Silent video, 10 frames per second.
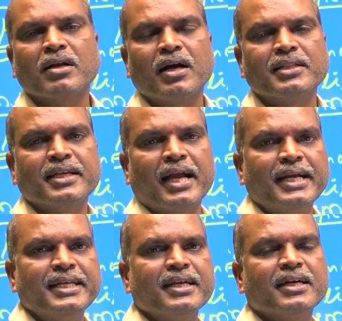Gandhi
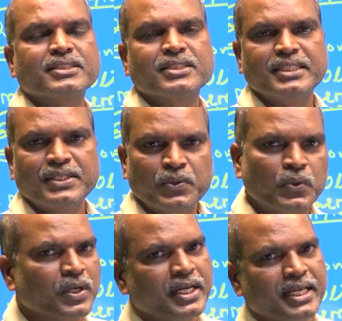ideas in
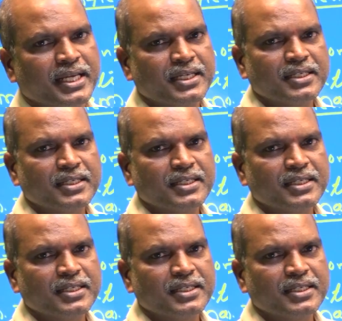only